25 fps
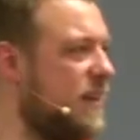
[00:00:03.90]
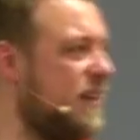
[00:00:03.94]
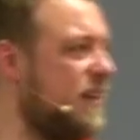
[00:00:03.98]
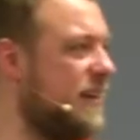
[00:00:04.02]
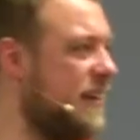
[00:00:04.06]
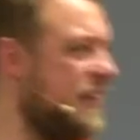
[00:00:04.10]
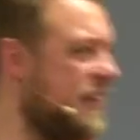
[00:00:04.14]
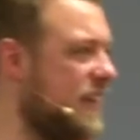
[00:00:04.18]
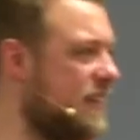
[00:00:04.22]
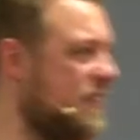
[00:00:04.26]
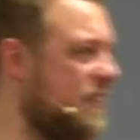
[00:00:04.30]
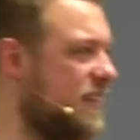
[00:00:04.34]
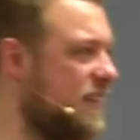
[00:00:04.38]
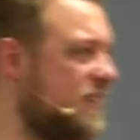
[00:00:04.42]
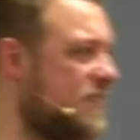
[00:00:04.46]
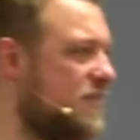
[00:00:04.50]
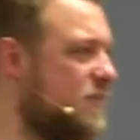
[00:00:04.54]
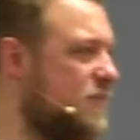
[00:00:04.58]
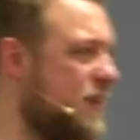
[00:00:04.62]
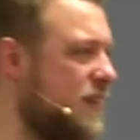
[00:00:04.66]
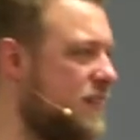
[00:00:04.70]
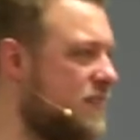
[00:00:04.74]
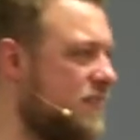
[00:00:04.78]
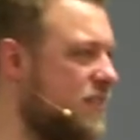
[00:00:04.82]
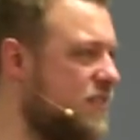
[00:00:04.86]
in this
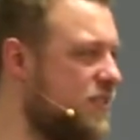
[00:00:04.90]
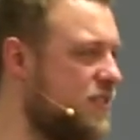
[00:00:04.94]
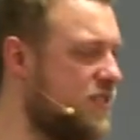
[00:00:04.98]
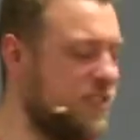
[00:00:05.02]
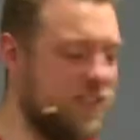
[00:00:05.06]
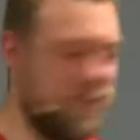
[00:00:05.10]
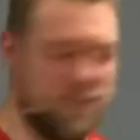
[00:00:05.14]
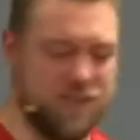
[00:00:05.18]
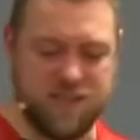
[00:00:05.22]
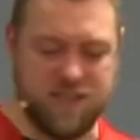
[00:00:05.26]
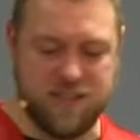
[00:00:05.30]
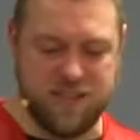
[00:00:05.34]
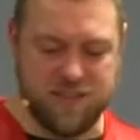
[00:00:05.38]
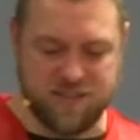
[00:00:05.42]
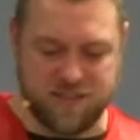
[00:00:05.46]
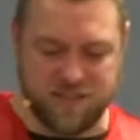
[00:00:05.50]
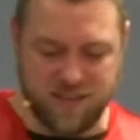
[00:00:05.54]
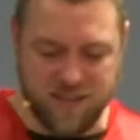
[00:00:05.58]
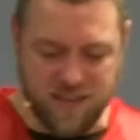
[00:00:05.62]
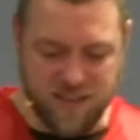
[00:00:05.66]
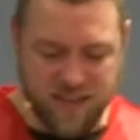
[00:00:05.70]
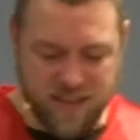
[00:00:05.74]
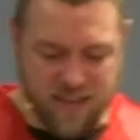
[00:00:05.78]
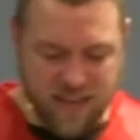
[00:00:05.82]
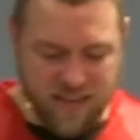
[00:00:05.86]
message series
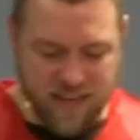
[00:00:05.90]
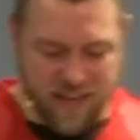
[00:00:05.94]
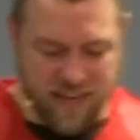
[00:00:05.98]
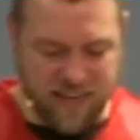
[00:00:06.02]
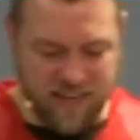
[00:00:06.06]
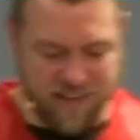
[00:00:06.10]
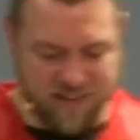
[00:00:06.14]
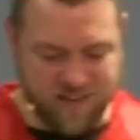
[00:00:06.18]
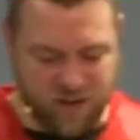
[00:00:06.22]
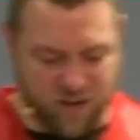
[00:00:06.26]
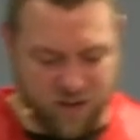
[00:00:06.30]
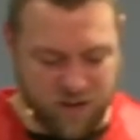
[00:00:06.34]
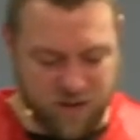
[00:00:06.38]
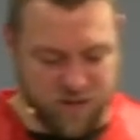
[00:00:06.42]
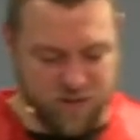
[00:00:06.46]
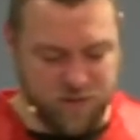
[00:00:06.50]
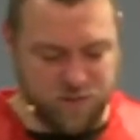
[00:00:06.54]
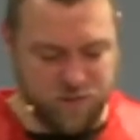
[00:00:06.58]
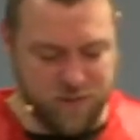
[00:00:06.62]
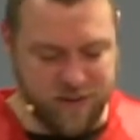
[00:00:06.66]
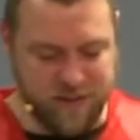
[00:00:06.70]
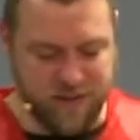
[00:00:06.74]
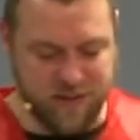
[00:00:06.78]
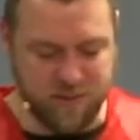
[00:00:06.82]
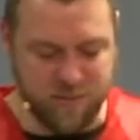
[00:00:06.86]
called
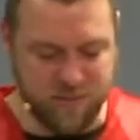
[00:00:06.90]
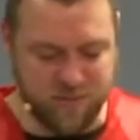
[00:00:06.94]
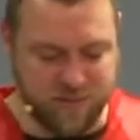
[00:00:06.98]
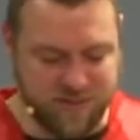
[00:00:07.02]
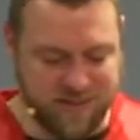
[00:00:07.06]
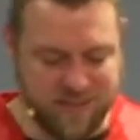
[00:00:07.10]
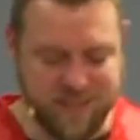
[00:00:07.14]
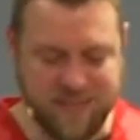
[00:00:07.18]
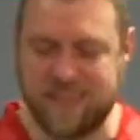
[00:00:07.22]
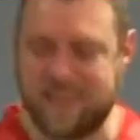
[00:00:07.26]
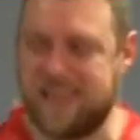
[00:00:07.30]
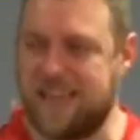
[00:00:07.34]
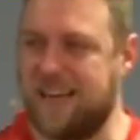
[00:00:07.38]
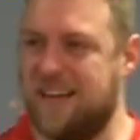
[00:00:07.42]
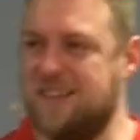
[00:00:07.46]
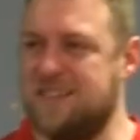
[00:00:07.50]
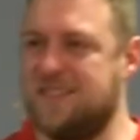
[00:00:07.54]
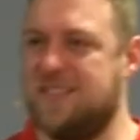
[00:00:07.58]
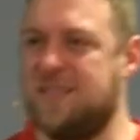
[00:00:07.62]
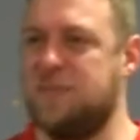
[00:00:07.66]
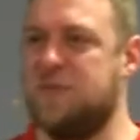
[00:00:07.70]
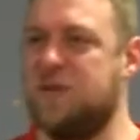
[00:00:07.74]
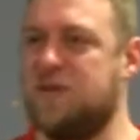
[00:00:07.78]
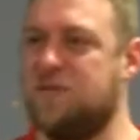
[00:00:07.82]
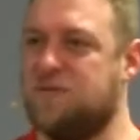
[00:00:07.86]
Rhythms. The
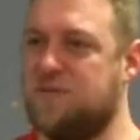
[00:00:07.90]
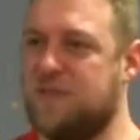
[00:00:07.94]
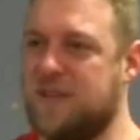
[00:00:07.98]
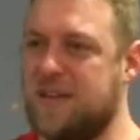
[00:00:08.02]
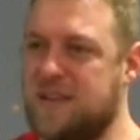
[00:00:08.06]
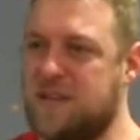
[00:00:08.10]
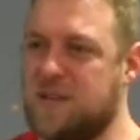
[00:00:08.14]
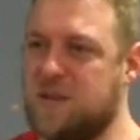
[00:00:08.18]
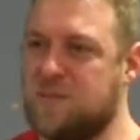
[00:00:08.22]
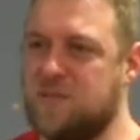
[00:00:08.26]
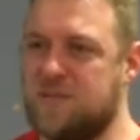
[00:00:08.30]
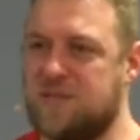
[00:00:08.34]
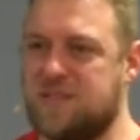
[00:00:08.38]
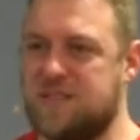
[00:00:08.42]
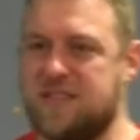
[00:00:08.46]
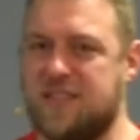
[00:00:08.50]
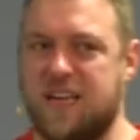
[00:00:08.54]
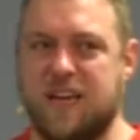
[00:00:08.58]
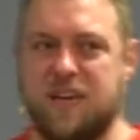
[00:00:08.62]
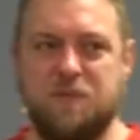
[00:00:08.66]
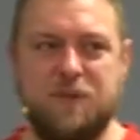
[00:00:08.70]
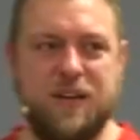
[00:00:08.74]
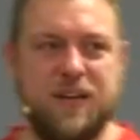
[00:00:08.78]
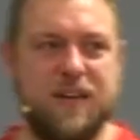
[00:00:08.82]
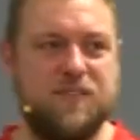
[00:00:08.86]
concept of rhythms is
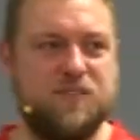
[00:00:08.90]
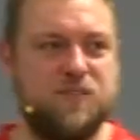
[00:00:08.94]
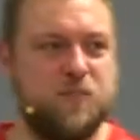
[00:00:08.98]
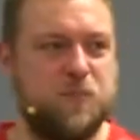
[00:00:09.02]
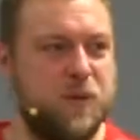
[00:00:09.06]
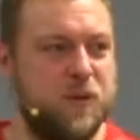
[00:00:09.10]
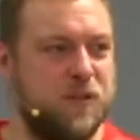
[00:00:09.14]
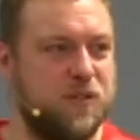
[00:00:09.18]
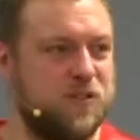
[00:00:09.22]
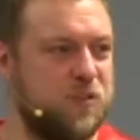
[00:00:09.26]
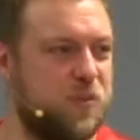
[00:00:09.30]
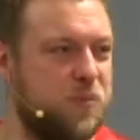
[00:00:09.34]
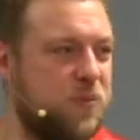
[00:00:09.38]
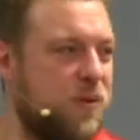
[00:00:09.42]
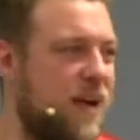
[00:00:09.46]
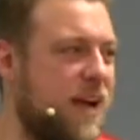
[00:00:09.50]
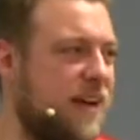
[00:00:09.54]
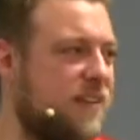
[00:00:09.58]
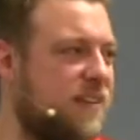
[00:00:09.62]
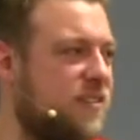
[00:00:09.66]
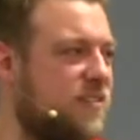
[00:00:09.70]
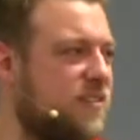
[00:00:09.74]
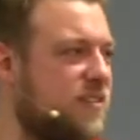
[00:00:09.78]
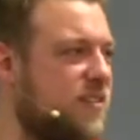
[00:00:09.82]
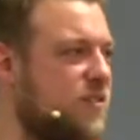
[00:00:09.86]
that we have spiritual
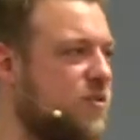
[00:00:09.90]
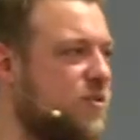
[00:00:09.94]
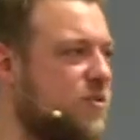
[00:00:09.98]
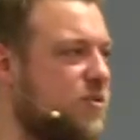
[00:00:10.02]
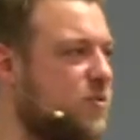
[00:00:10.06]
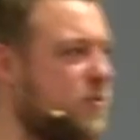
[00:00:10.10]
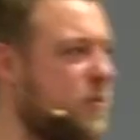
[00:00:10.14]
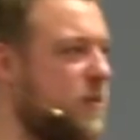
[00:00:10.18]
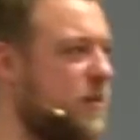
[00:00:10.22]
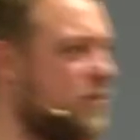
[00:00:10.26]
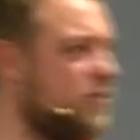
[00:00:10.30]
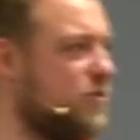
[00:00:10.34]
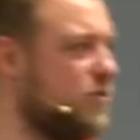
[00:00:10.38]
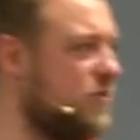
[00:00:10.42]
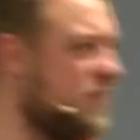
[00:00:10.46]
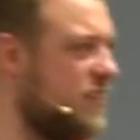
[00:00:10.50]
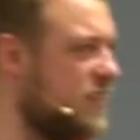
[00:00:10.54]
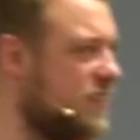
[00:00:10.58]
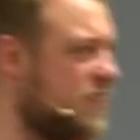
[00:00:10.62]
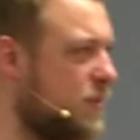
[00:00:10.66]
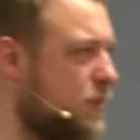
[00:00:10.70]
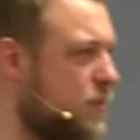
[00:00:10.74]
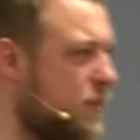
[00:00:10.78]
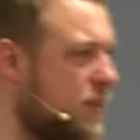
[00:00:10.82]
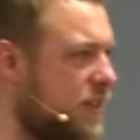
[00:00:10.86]
practices or spiritual
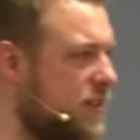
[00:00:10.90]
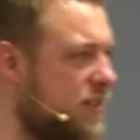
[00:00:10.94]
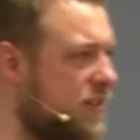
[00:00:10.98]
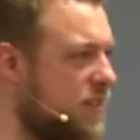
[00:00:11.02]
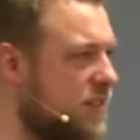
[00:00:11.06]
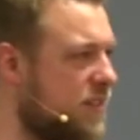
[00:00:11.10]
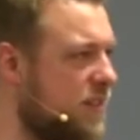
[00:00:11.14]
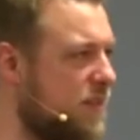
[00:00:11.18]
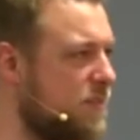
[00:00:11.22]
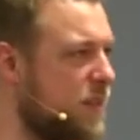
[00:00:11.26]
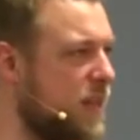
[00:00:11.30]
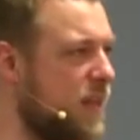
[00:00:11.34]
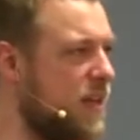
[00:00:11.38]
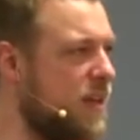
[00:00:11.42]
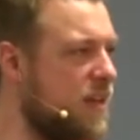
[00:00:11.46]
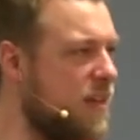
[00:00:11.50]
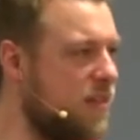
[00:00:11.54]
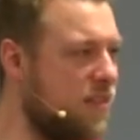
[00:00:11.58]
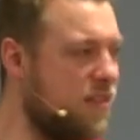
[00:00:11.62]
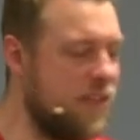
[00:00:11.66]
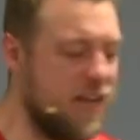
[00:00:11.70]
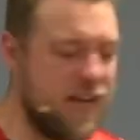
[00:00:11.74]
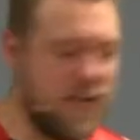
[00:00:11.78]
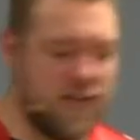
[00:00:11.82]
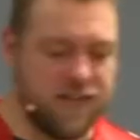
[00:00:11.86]
disciplines
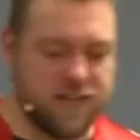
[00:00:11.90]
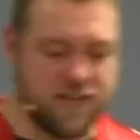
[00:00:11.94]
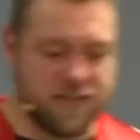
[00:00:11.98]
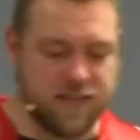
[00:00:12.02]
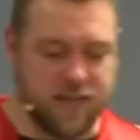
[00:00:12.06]
that